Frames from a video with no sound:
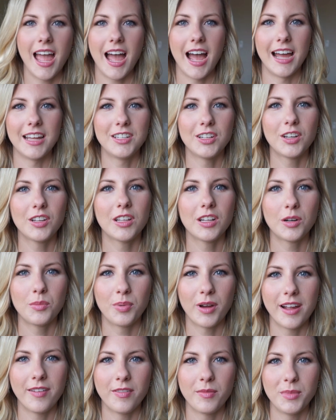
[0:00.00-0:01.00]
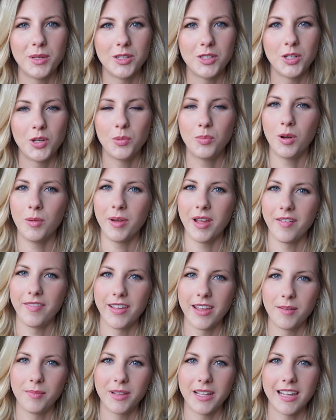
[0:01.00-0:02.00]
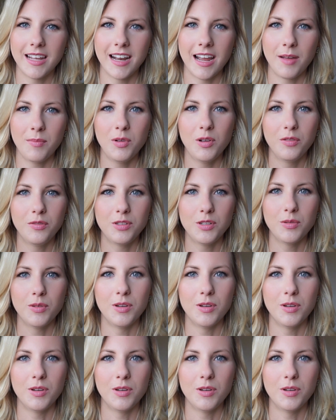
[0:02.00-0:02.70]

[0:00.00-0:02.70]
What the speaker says: I took a little break from YouTube while my family and I moved to